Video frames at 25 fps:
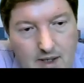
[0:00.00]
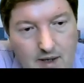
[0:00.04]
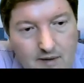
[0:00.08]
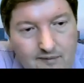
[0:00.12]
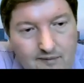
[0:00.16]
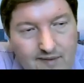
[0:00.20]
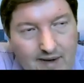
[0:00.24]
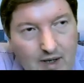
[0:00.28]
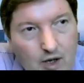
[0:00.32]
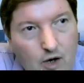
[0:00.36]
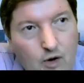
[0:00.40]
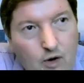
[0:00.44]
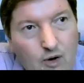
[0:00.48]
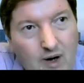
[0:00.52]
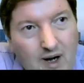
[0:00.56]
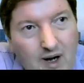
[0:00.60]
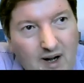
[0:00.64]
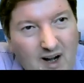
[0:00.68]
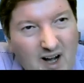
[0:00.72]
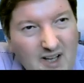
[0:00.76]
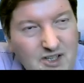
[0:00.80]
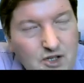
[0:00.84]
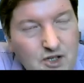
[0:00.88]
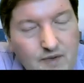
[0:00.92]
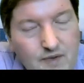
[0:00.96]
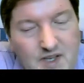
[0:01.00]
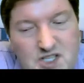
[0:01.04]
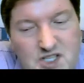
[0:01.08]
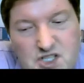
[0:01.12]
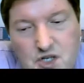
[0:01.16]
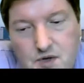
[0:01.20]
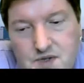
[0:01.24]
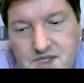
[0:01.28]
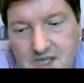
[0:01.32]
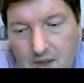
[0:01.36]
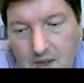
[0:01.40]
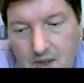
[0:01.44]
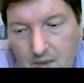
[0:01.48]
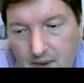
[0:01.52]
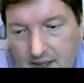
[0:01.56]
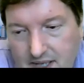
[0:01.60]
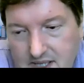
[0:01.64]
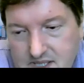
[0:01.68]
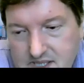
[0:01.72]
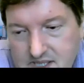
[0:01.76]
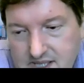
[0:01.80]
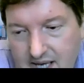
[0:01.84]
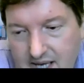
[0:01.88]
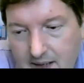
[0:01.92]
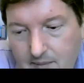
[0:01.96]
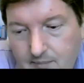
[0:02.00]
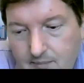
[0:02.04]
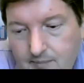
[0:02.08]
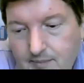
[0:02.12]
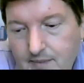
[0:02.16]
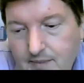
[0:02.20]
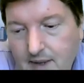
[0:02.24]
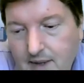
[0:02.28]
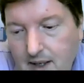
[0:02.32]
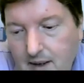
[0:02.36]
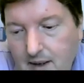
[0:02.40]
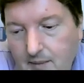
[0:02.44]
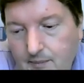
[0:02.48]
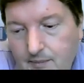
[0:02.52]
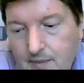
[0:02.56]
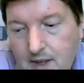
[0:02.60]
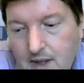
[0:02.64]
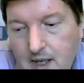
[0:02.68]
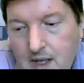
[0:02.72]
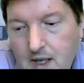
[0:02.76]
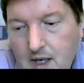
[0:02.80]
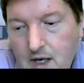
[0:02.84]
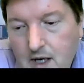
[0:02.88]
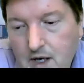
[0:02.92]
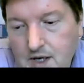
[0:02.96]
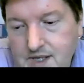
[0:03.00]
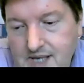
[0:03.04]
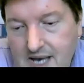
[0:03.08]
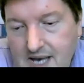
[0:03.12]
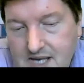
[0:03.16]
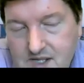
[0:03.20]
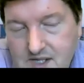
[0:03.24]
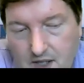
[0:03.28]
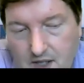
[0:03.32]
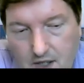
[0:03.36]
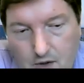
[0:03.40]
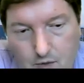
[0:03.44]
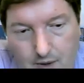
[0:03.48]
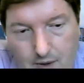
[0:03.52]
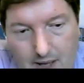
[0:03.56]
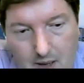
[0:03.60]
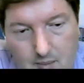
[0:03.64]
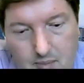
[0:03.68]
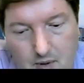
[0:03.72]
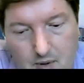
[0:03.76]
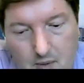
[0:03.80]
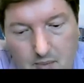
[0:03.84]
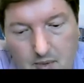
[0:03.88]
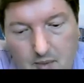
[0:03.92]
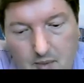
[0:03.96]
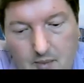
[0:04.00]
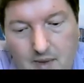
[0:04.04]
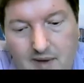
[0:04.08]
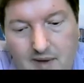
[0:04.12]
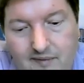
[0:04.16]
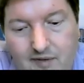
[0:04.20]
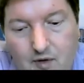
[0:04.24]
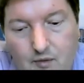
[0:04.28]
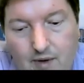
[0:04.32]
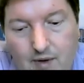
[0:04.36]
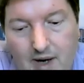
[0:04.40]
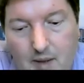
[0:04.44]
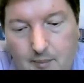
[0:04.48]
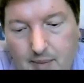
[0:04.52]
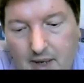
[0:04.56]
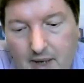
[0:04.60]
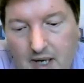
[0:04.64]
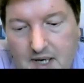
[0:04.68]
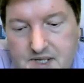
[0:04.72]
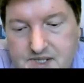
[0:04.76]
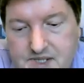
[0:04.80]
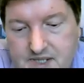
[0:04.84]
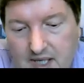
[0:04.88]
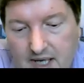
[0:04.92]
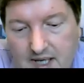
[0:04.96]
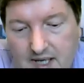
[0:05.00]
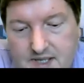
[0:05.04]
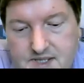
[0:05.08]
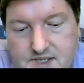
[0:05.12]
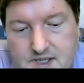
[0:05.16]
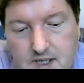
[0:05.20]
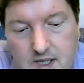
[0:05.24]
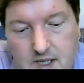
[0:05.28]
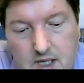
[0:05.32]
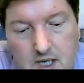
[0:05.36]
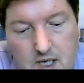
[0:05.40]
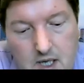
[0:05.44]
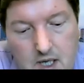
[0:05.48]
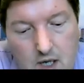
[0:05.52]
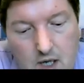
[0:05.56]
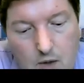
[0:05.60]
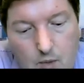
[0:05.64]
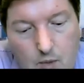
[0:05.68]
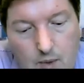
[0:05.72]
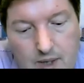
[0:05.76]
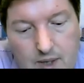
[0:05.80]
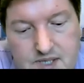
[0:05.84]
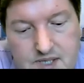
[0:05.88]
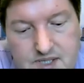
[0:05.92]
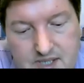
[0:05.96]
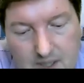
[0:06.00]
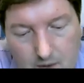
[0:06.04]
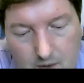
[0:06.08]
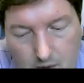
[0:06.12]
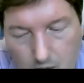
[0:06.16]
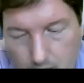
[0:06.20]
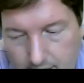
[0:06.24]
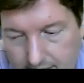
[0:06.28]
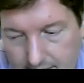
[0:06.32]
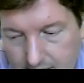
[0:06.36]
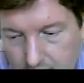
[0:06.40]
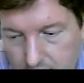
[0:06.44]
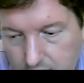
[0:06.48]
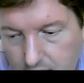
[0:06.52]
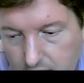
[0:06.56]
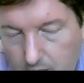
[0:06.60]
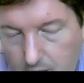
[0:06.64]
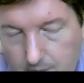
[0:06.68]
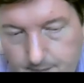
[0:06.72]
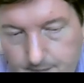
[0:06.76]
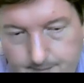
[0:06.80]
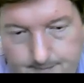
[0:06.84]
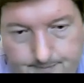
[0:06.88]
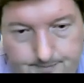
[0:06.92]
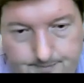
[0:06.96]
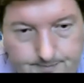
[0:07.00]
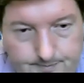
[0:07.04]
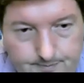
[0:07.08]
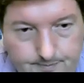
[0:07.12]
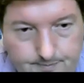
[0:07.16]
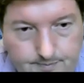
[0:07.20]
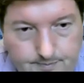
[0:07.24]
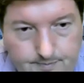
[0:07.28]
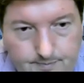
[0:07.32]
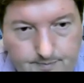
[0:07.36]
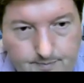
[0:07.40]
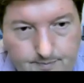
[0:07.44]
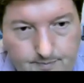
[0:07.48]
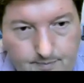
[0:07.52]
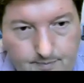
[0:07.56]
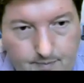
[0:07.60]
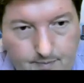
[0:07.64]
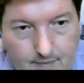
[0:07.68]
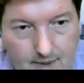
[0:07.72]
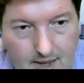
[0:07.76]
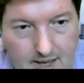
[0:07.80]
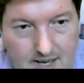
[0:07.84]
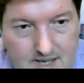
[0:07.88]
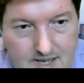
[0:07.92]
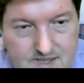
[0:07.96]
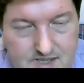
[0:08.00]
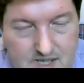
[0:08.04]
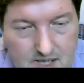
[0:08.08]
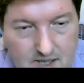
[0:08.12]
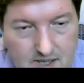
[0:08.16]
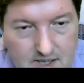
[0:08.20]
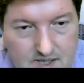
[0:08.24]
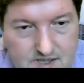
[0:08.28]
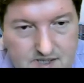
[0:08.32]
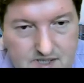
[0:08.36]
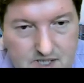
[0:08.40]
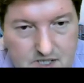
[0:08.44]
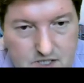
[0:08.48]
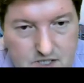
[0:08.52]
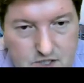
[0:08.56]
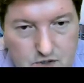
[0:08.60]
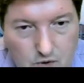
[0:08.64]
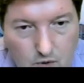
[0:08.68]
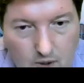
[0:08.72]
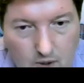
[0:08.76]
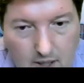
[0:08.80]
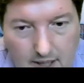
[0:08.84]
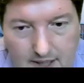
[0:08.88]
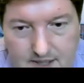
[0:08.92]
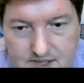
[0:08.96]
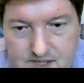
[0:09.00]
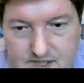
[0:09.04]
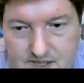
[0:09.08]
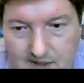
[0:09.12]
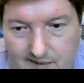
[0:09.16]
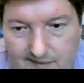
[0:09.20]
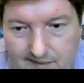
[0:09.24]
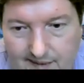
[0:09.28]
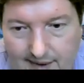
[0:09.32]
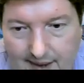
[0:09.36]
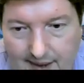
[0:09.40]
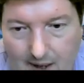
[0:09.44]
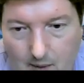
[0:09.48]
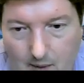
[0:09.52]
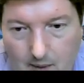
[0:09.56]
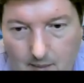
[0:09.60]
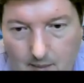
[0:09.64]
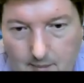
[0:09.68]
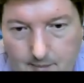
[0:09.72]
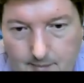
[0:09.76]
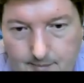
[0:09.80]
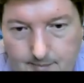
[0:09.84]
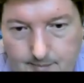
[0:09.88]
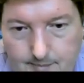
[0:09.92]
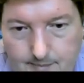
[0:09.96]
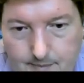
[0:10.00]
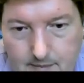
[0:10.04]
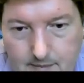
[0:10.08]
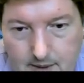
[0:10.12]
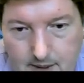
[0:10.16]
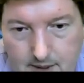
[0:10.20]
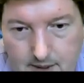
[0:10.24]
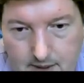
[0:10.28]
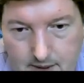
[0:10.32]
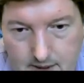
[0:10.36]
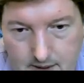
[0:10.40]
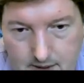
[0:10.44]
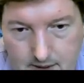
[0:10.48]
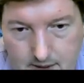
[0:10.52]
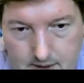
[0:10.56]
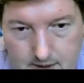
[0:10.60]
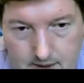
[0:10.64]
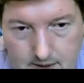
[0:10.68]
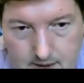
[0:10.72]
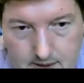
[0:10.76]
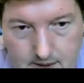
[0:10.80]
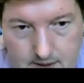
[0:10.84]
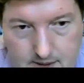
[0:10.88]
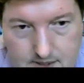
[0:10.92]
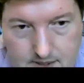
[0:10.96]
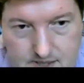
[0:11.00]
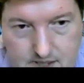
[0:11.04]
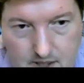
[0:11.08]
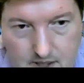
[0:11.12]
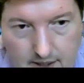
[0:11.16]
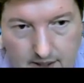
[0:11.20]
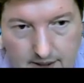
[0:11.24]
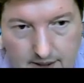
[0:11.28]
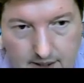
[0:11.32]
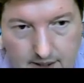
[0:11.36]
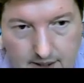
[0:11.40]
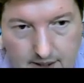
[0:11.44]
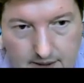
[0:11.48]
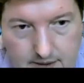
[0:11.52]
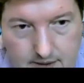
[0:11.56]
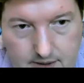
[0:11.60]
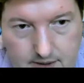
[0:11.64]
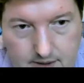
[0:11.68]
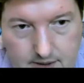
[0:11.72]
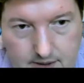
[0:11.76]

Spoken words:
think, oh, I'll do the Tuesday one instead, because that's going to create a problem. If you run it past us, we'll see what we can do. Is the short answer for that one. So